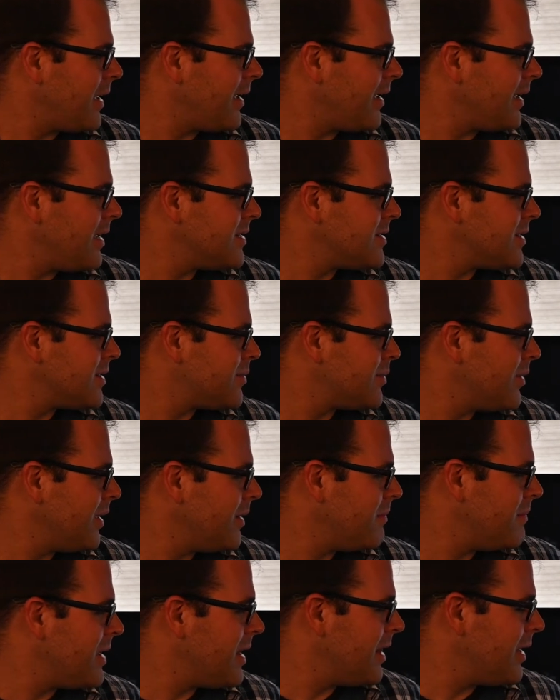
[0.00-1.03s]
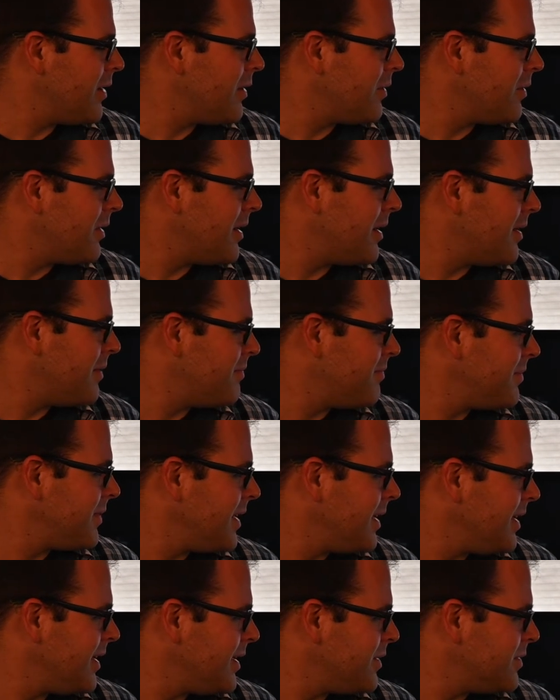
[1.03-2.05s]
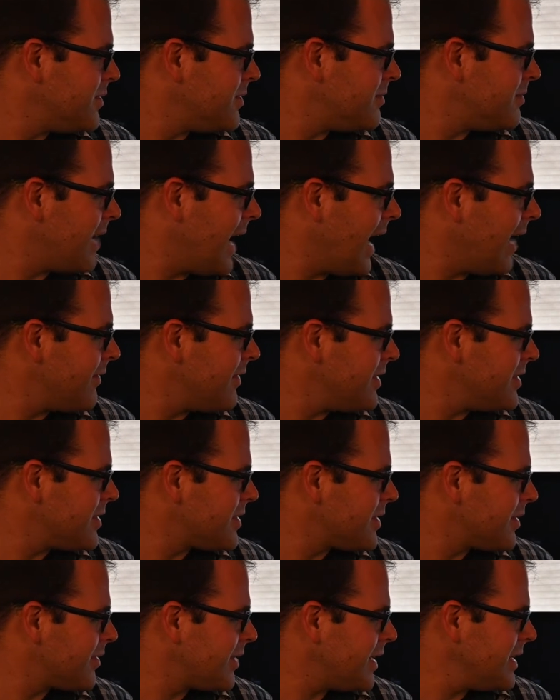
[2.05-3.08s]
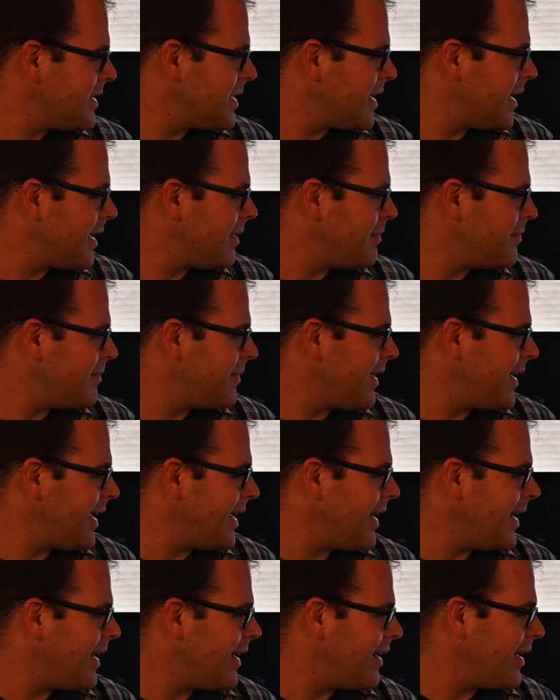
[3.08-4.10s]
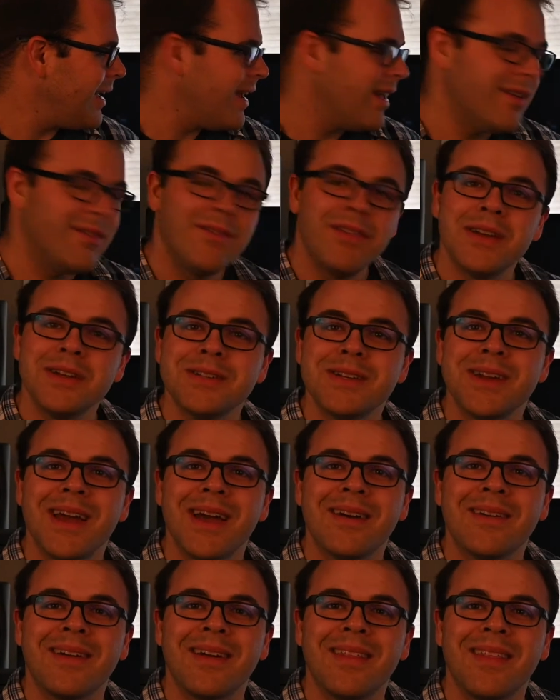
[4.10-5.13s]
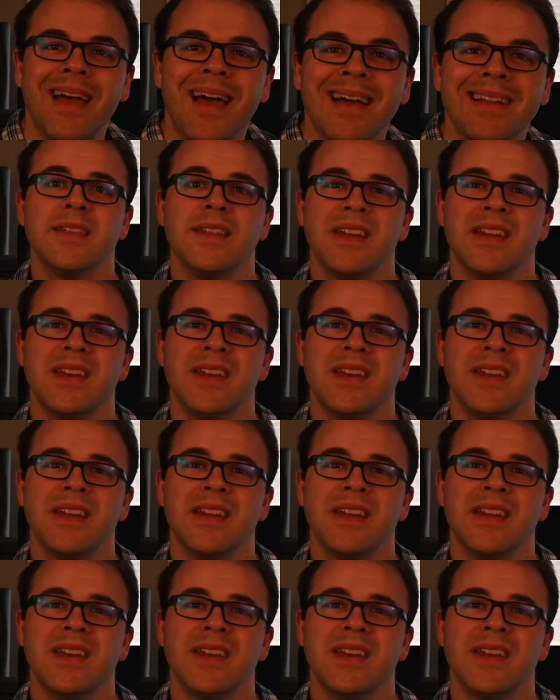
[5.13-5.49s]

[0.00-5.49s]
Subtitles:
He's just really mellow, and he's having just a great time eating and vegging out on that.